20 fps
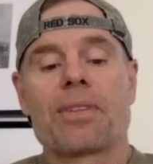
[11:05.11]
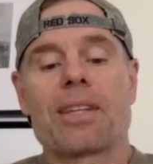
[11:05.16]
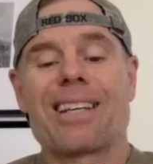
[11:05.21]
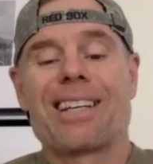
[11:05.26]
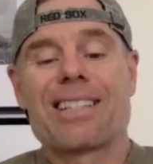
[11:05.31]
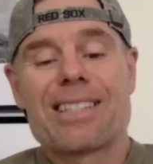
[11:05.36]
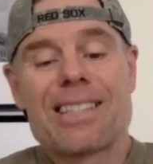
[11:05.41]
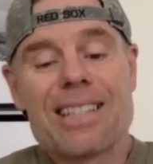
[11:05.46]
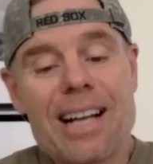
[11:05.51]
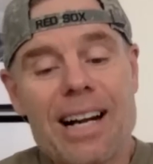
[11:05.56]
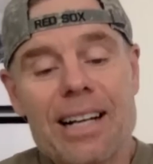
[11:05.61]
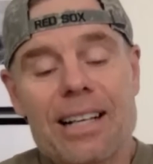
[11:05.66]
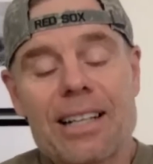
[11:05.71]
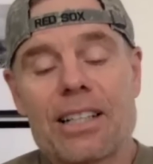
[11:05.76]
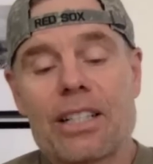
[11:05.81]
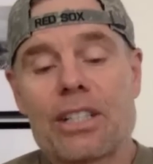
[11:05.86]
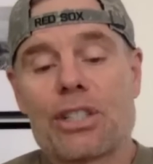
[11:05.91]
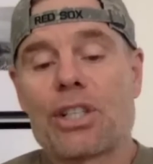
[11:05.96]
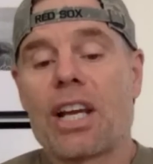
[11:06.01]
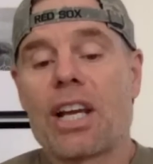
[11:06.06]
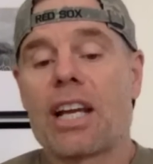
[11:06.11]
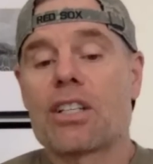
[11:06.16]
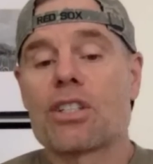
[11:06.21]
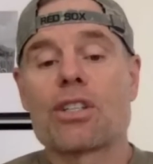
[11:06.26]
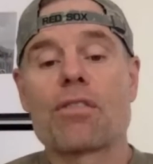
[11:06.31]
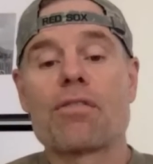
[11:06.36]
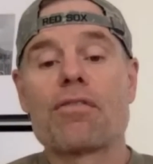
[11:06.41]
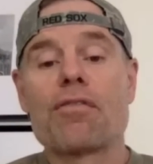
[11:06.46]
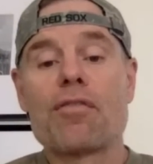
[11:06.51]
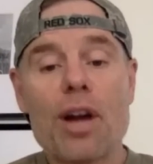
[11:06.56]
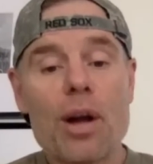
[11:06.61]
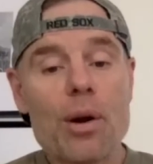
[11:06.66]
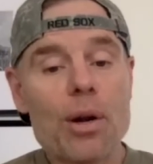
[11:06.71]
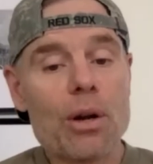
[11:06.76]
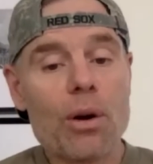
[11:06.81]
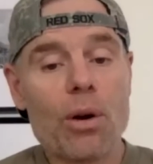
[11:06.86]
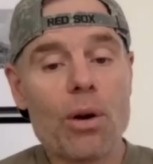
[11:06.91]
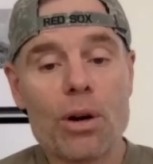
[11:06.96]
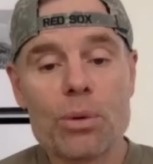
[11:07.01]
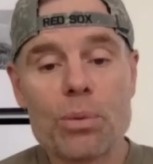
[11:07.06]
It's not going to change. It's a very
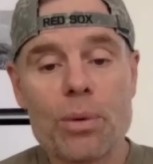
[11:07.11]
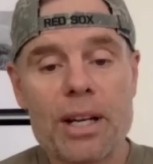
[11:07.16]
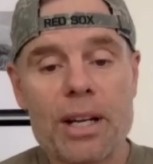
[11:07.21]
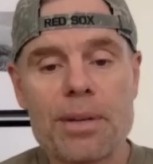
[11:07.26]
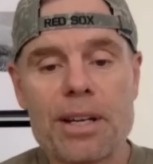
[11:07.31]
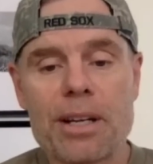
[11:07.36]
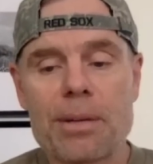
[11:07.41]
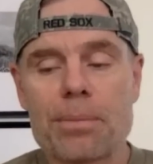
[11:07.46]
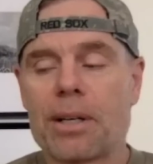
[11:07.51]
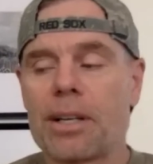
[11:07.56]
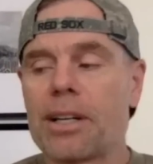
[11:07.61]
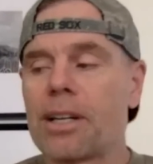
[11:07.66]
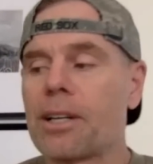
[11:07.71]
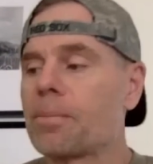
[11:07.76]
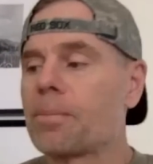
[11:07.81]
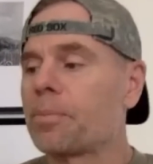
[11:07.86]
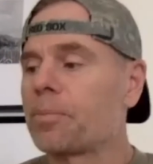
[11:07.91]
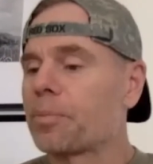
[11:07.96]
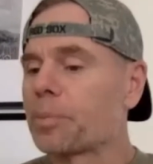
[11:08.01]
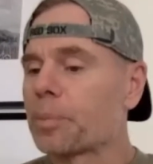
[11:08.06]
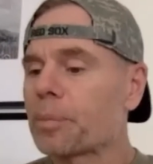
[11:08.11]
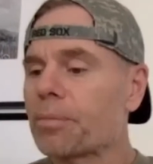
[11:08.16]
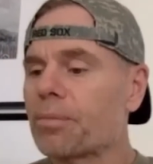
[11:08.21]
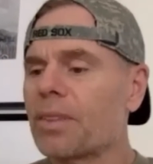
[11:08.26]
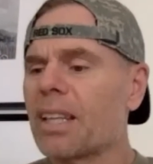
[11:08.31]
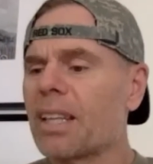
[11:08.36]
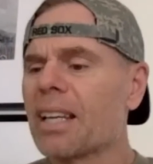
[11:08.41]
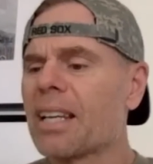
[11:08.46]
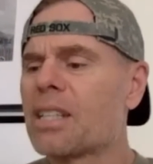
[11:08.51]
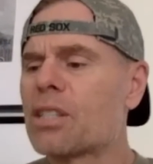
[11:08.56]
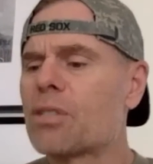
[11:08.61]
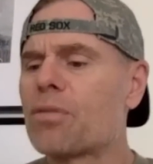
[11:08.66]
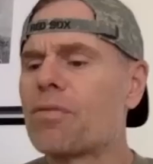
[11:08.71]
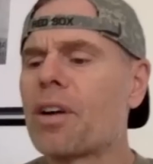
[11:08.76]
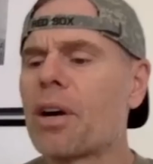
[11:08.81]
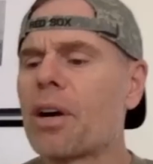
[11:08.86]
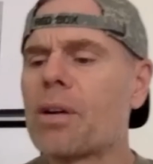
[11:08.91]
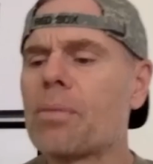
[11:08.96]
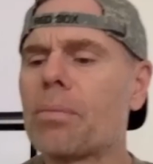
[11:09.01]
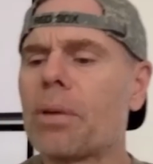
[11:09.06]
hard way to make money. It's
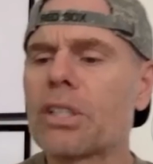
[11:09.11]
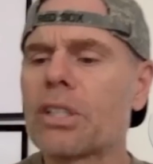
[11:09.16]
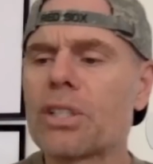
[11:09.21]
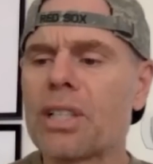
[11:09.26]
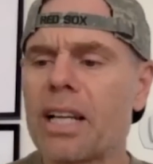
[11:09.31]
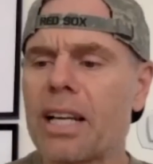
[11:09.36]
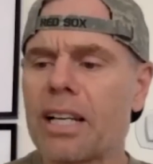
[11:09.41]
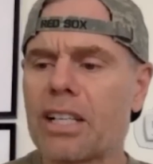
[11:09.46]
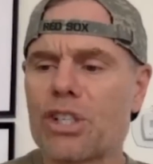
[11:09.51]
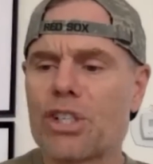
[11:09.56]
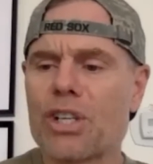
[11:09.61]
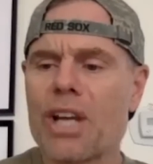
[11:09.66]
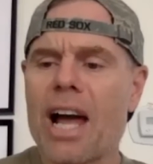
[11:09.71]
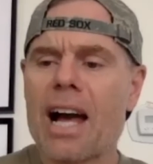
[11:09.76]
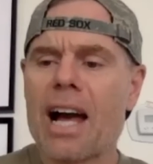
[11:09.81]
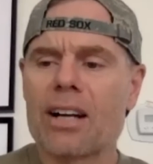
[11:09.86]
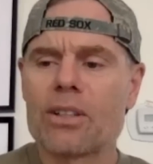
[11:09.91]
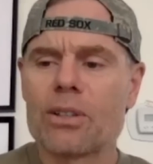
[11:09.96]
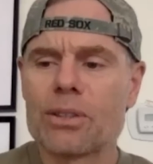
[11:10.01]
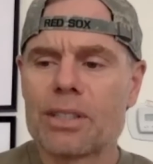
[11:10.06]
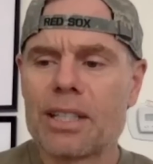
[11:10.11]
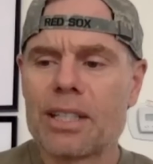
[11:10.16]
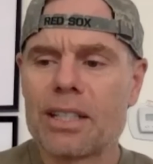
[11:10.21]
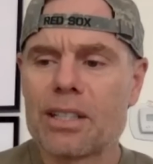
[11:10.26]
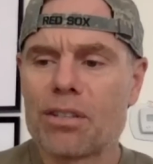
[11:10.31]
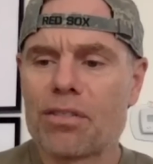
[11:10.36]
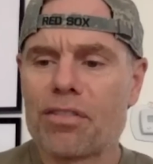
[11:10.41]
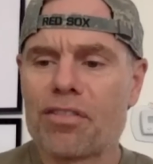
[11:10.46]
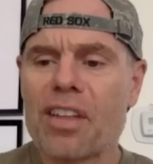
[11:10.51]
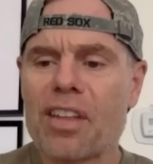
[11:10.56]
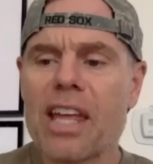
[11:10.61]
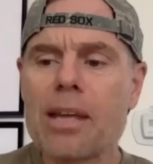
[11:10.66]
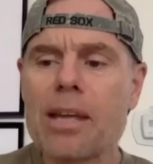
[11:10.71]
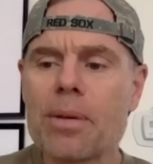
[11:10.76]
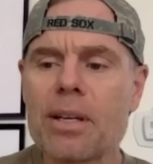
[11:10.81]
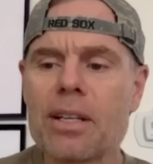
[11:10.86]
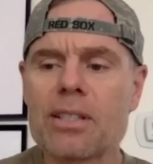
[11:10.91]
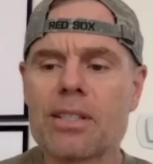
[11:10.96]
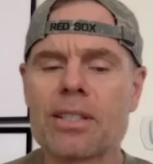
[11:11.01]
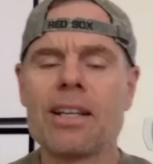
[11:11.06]
very much like Shackleton's
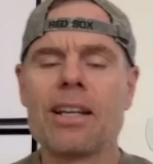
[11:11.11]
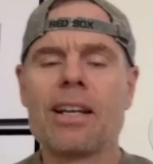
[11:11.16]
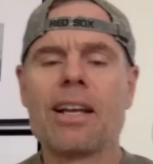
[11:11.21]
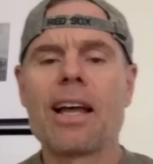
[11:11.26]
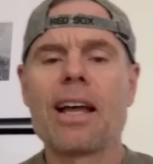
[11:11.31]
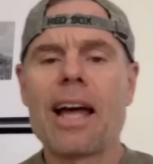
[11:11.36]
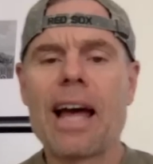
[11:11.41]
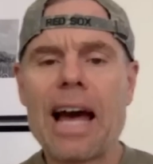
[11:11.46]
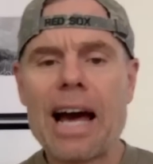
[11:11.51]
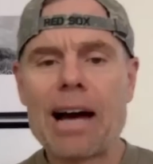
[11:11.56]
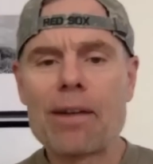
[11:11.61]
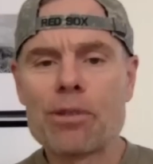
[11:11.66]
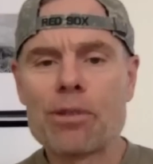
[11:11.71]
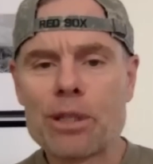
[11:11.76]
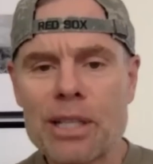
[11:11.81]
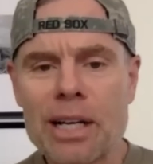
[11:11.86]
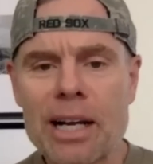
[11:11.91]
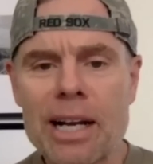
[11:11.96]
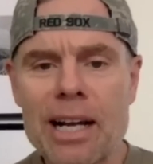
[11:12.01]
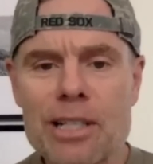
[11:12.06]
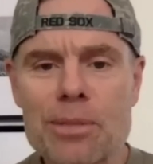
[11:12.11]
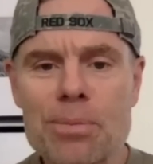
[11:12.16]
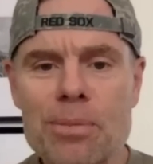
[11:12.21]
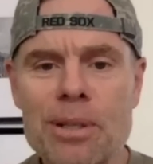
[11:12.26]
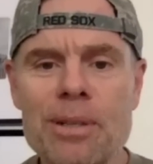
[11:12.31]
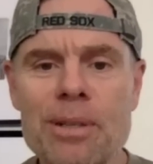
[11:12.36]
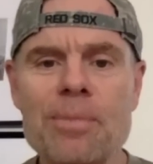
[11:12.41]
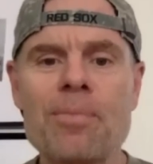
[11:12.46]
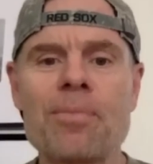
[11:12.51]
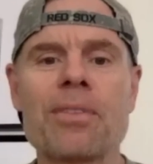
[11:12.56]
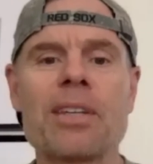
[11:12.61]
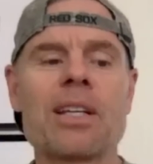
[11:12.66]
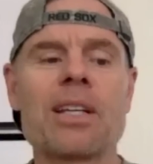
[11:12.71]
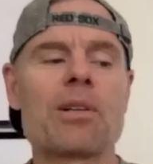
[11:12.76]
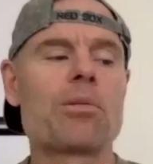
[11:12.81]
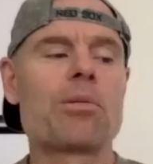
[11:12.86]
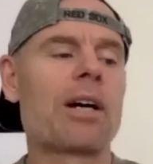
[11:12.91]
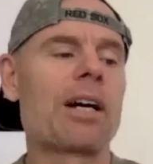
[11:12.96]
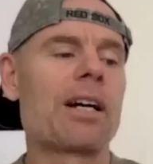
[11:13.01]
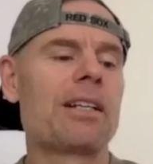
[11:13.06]
famous advertisement,
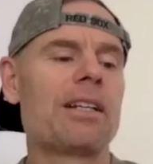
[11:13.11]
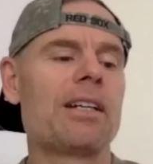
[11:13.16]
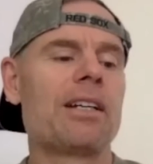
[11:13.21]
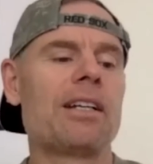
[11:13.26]
right?